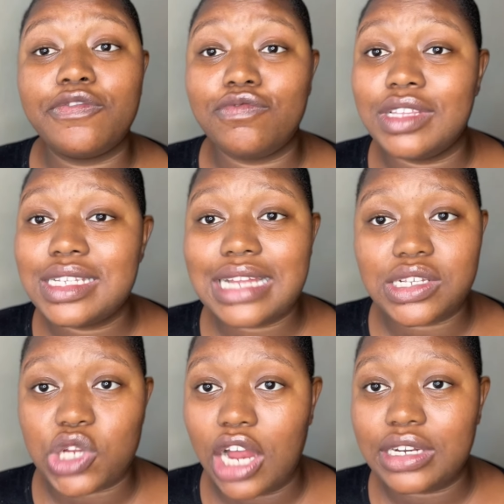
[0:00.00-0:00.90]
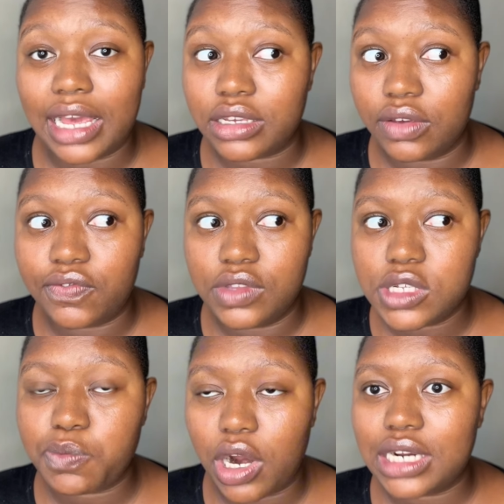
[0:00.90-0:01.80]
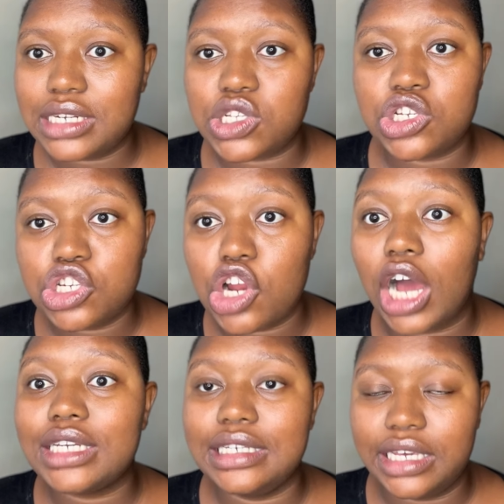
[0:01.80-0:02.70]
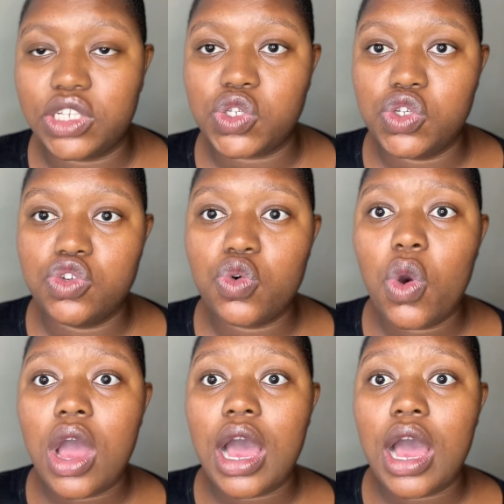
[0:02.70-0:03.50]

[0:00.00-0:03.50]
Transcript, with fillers: this does not like if this product does not get to you